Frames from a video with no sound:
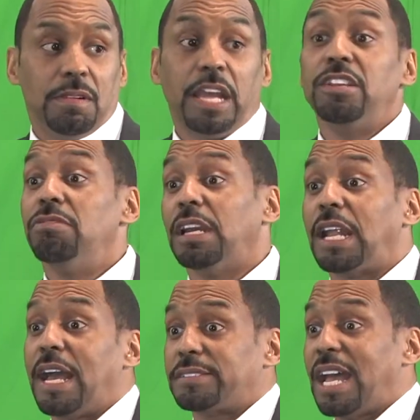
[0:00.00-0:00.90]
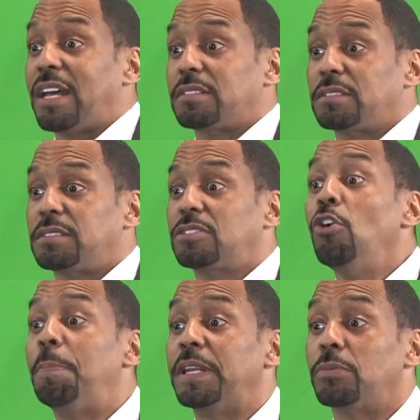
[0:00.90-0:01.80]
And you realized how
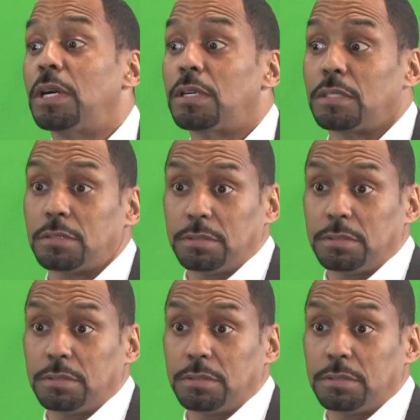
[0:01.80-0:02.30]
stupid it was.